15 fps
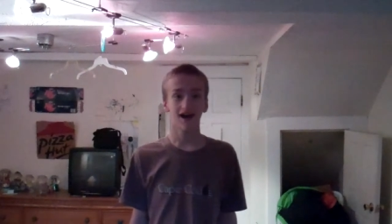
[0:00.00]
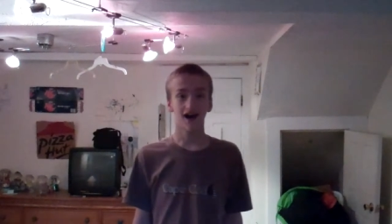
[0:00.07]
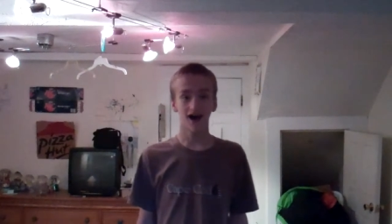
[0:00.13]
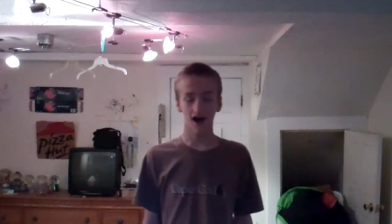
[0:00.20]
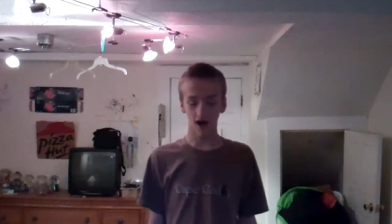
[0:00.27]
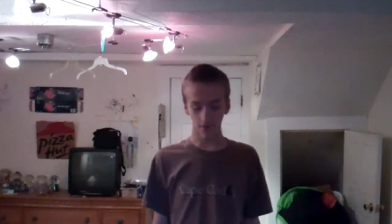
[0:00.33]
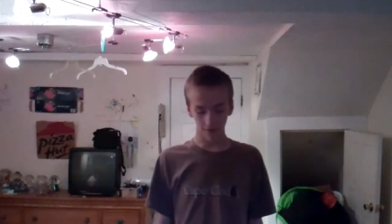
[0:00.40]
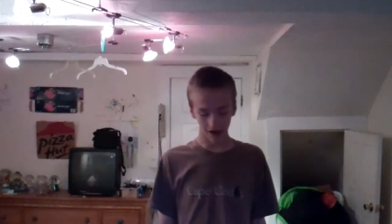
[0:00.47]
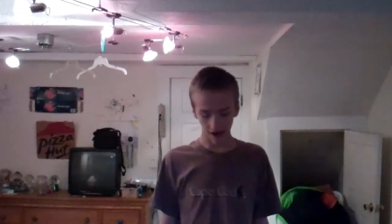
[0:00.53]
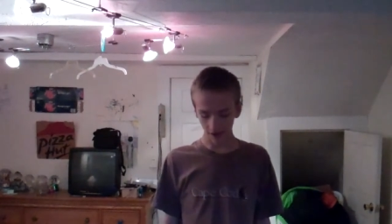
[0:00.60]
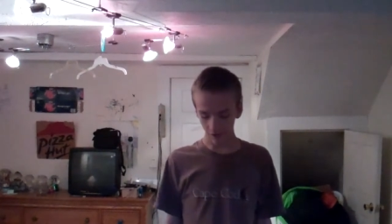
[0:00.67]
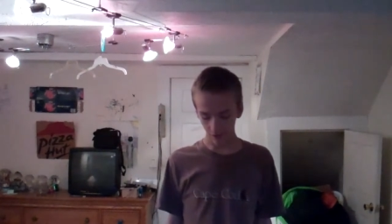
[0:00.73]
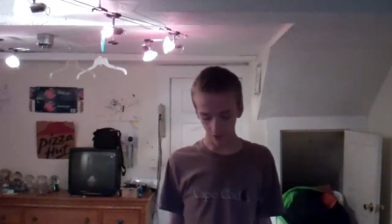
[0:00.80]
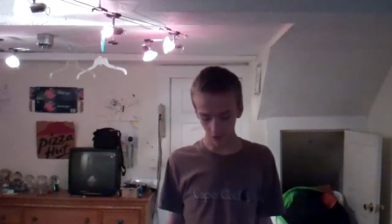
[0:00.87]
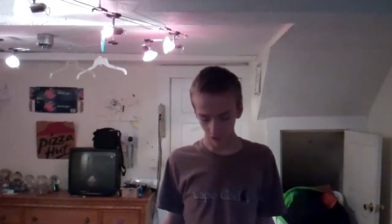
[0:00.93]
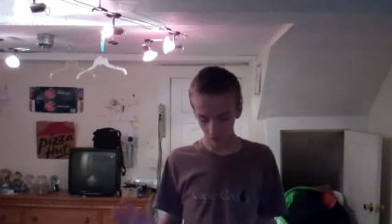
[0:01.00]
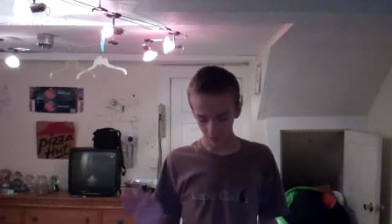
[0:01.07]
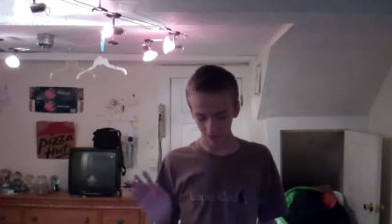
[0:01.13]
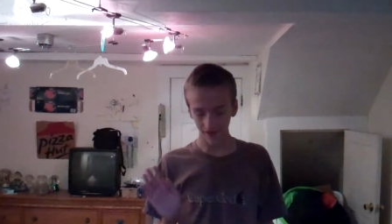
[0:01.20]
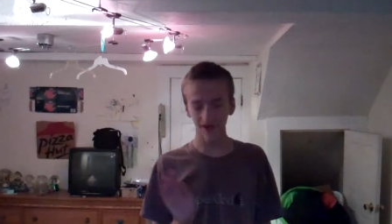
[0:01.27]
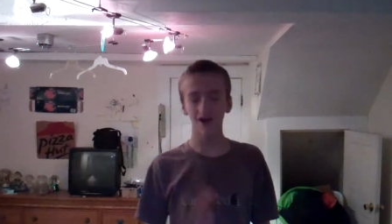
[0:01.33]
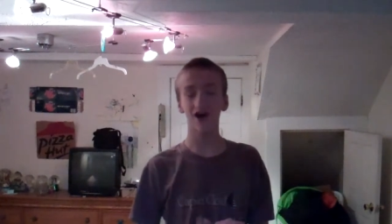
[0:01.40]
Um, I don't know,
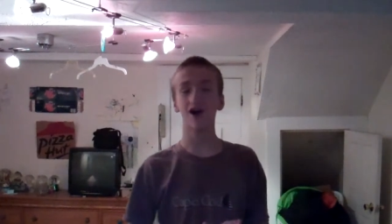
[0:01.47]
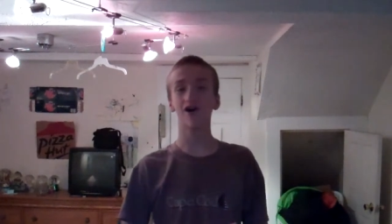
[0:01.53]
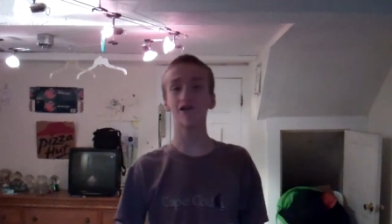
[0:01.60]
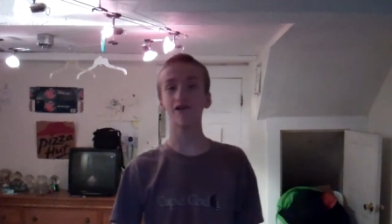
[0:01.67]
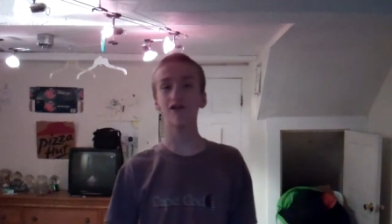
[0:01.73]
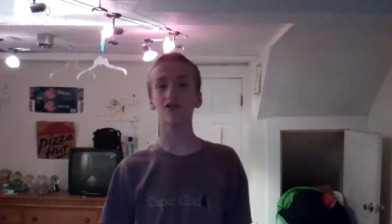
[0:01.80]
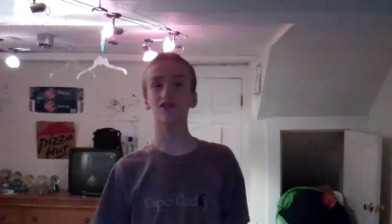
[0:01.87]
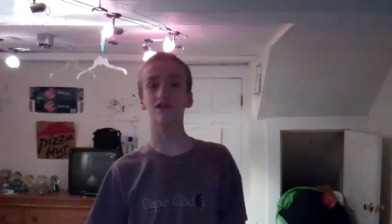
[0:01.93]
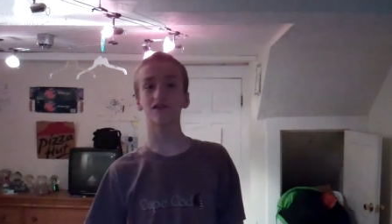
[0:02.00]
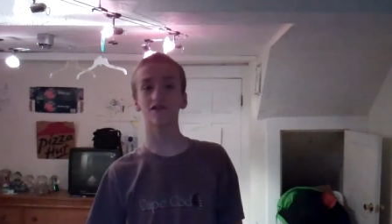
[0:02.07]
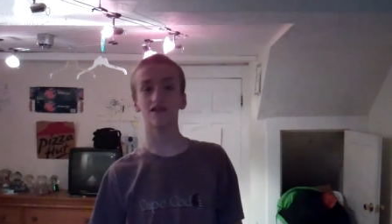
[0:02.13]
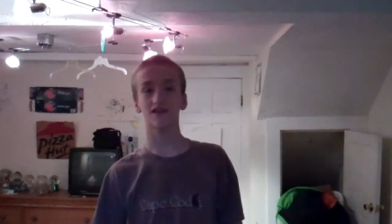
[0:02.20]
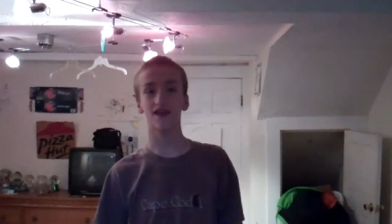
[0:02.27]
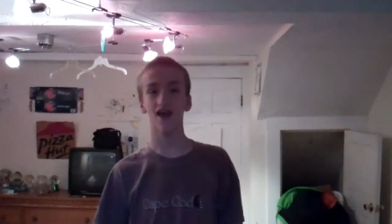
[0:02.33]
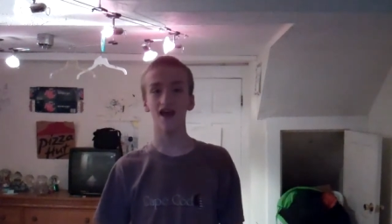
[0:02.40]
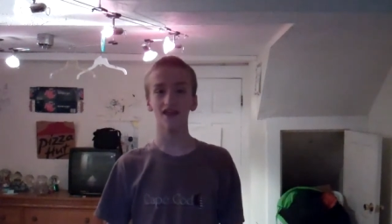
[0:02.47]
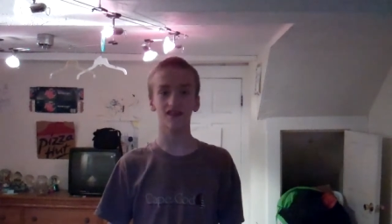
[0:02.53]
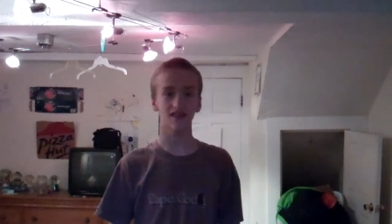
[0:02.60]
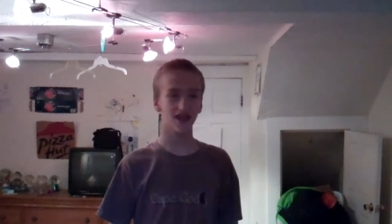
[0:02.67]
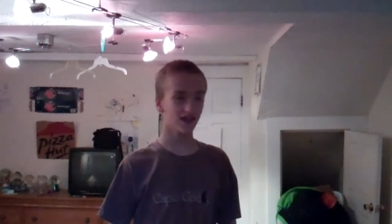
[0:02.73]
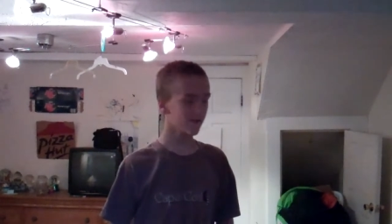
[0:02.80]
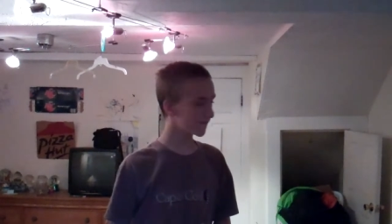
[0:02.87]
but no, in all serious guys,
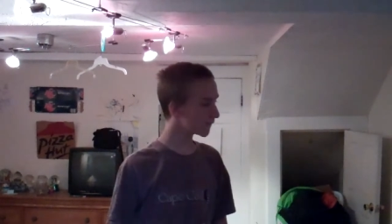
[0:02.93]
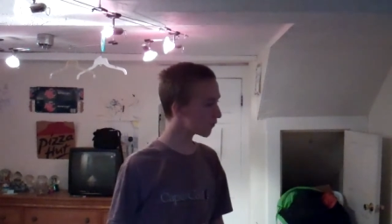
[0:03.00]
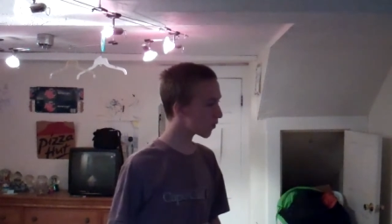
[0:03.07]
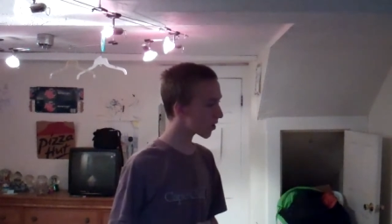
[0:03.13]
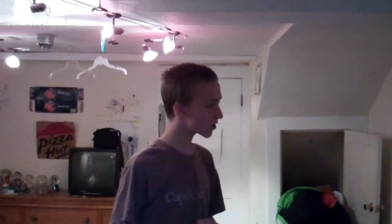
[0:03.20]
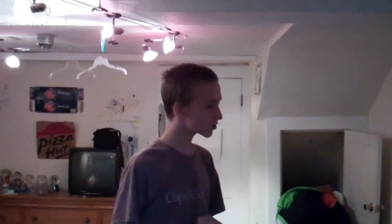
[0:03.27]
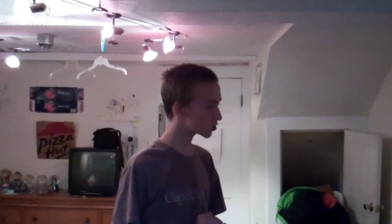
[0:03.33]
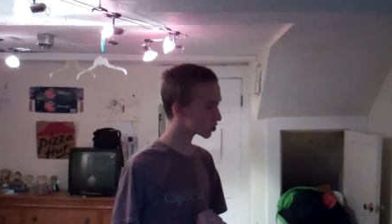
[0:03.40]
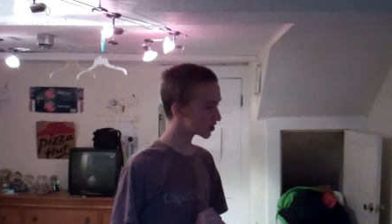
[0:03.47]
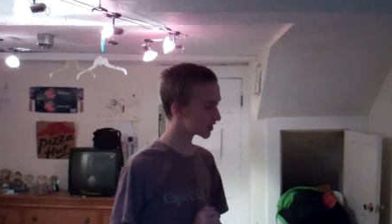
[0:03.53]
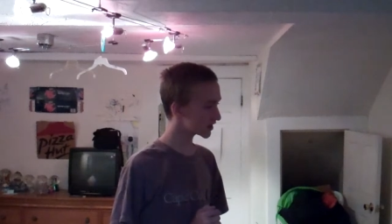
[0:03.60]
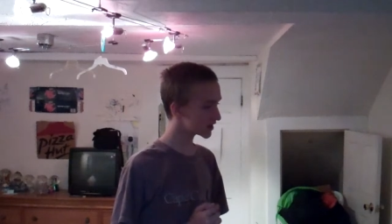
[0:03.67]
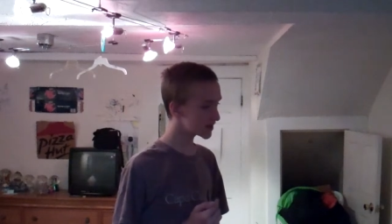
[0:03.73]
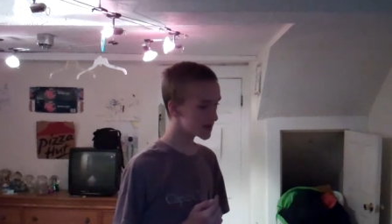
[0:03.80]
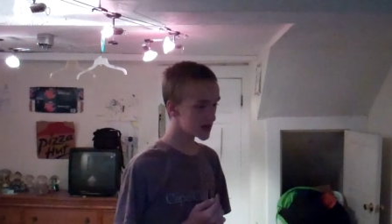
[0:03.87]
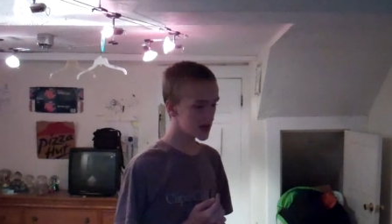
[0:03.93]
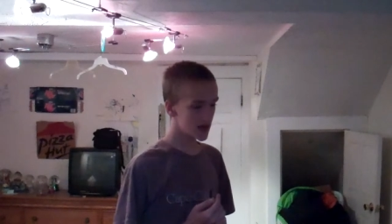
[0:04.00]
thanks for watching.